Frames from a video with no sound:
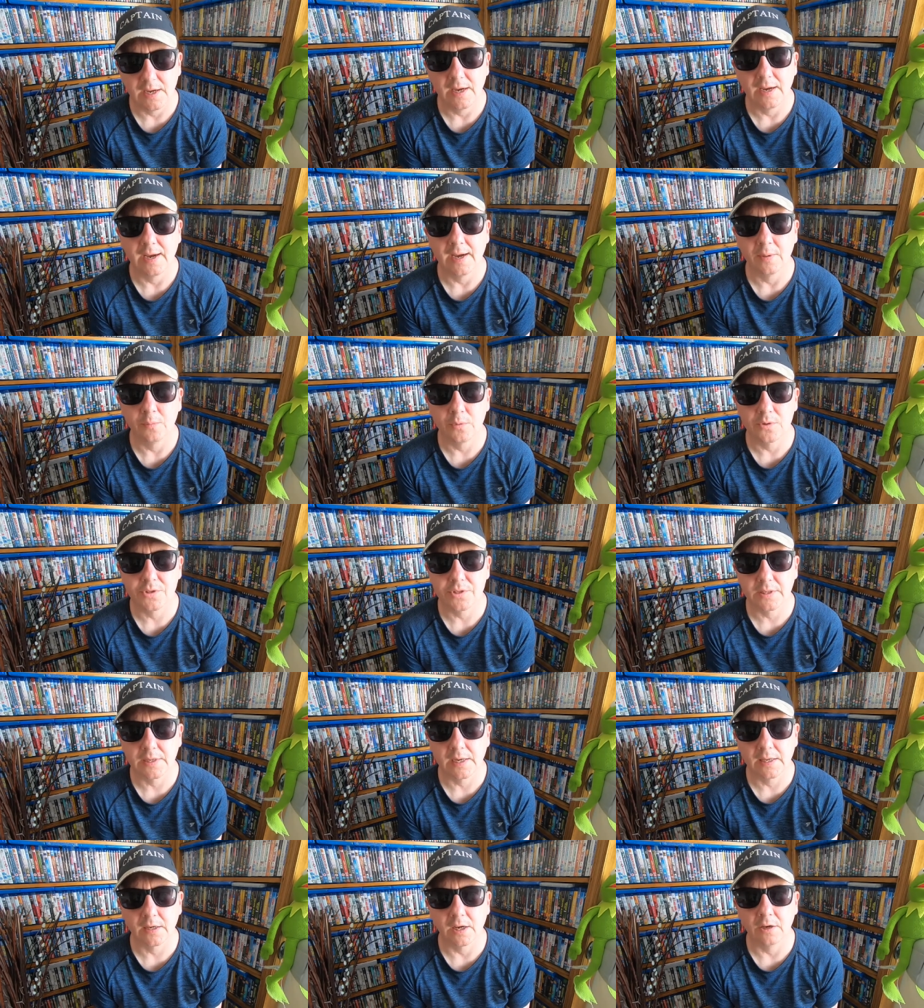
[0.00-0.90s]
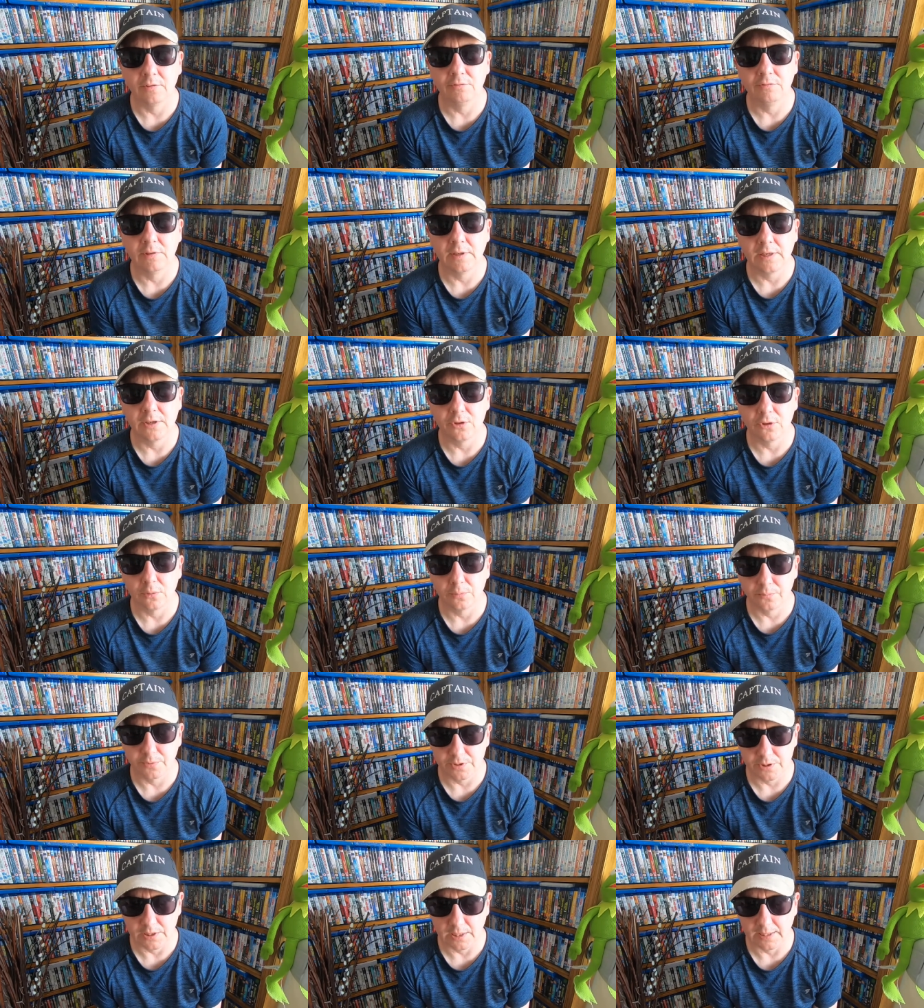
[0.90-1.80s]
And once again, I really do
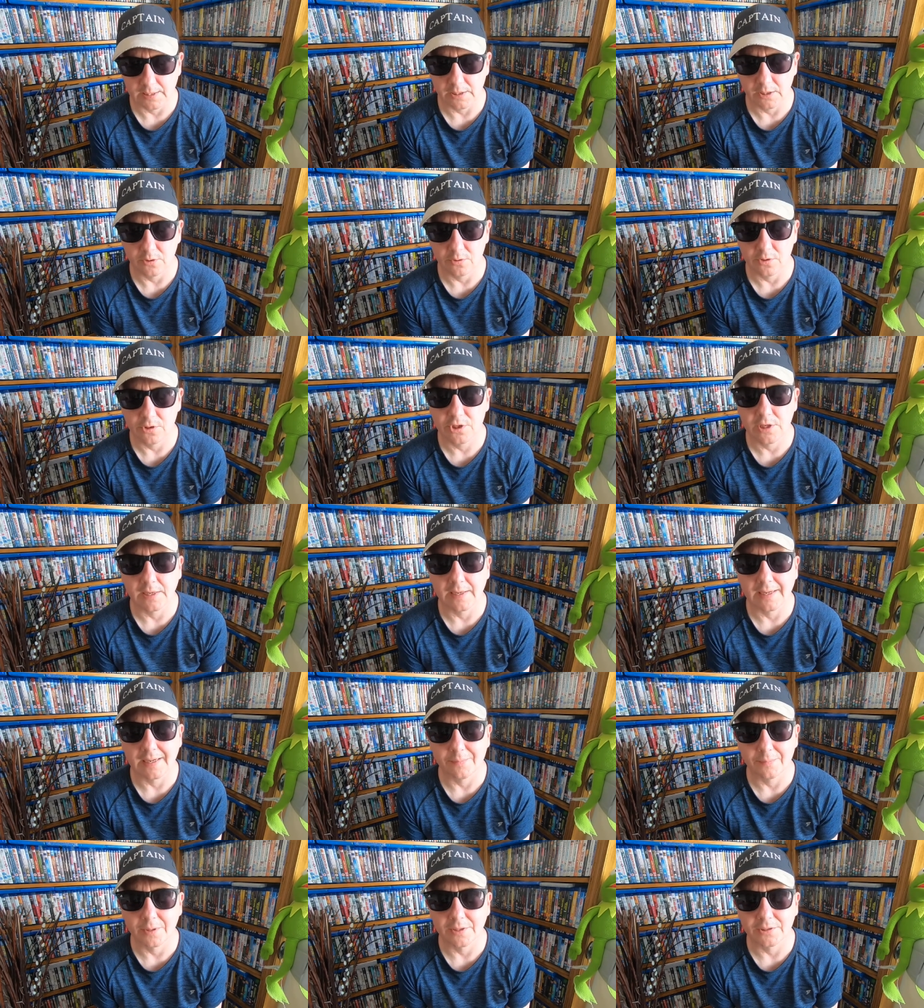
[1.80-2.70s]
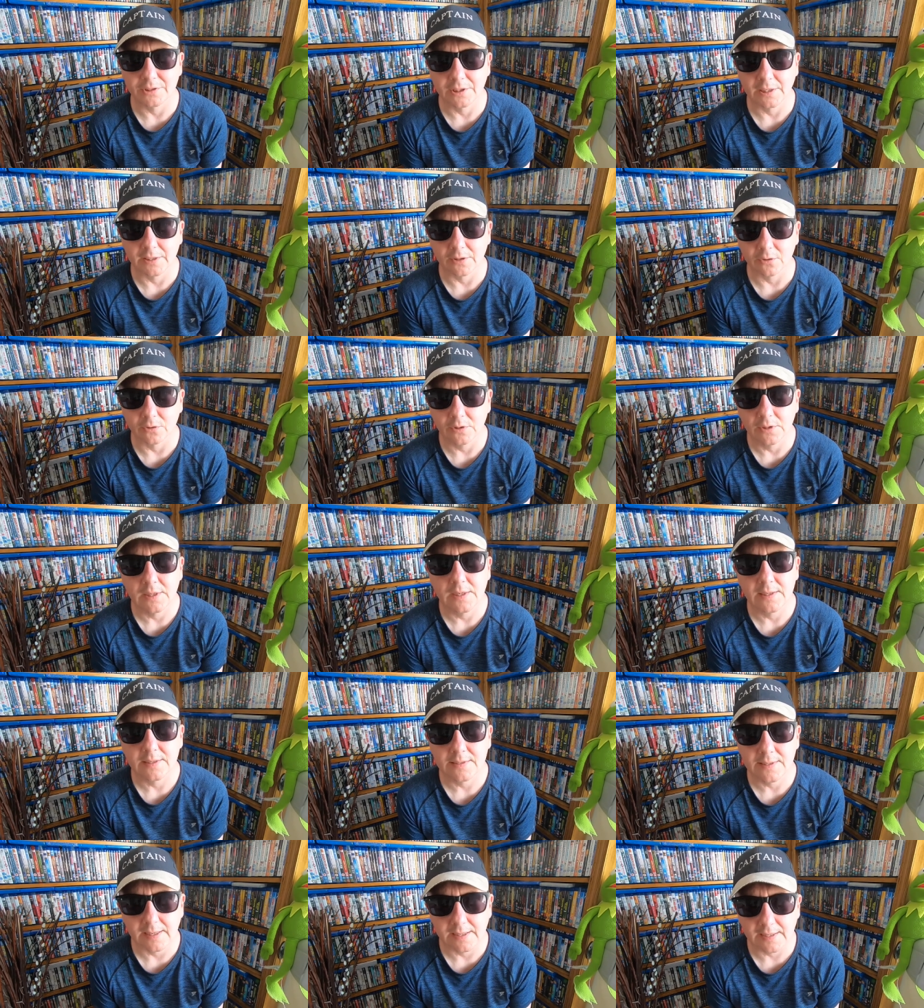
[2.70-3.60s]
appreciate you checking out my channel.
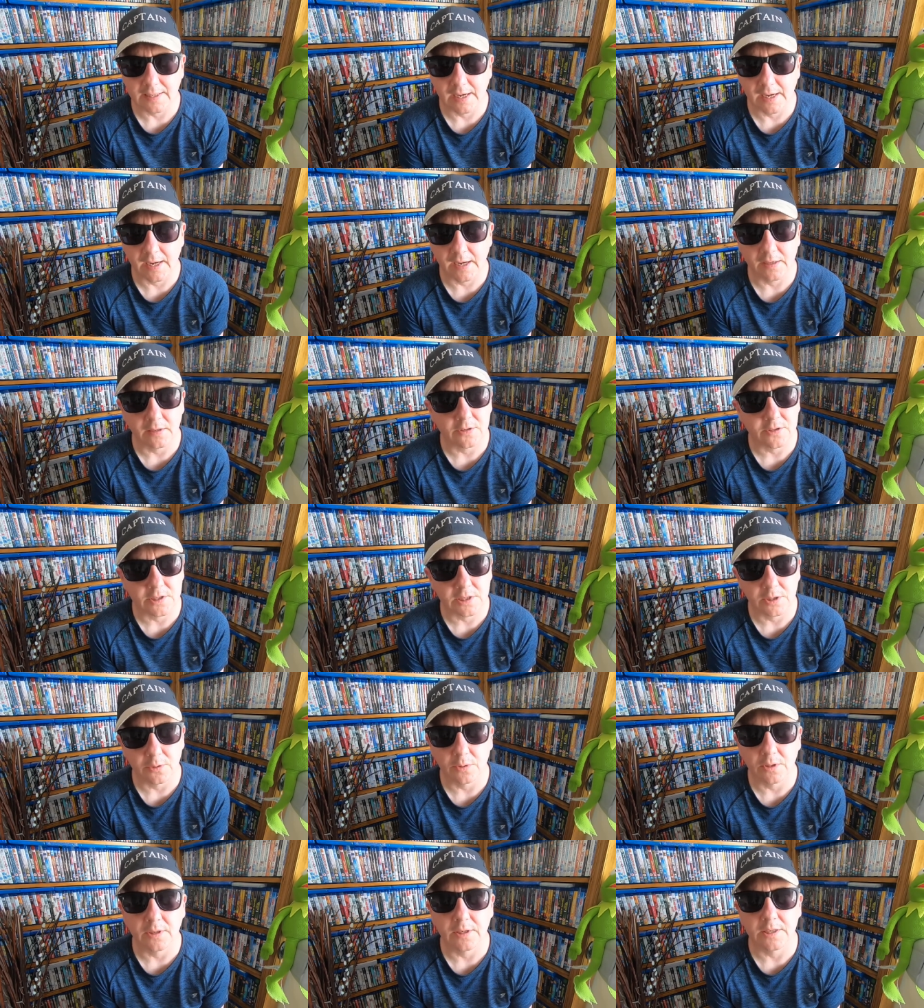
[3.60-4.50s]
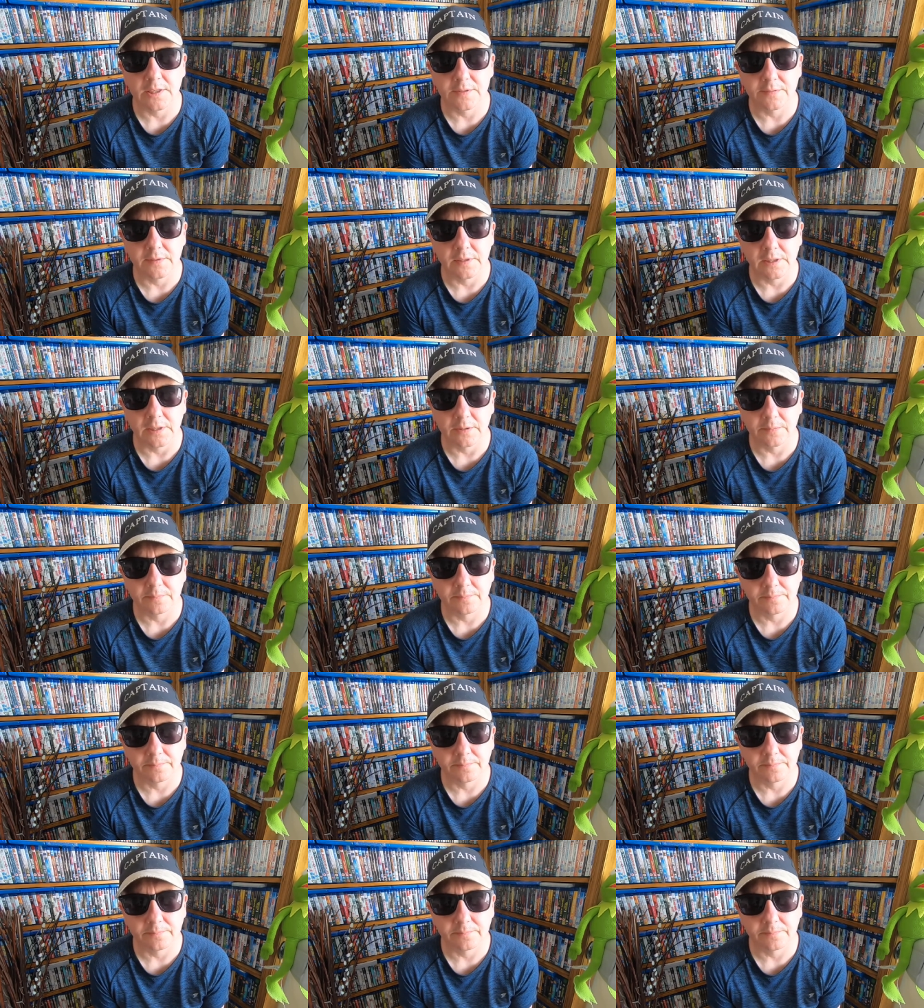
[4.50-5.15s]
Take care and I'll see you in the next video.